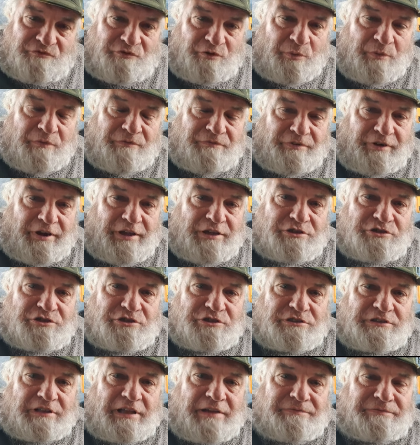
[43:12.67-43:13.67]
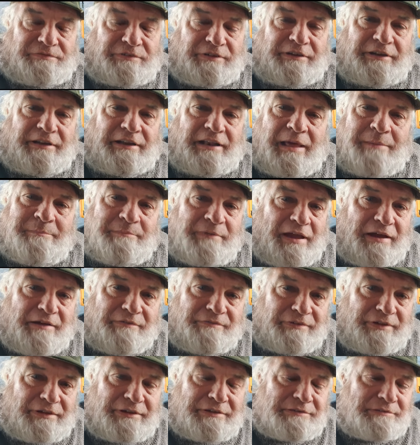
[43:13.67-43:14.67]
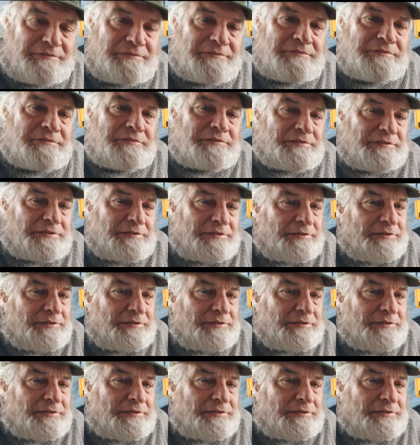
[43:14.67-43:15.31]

or 3 inches left, and he let me have it, and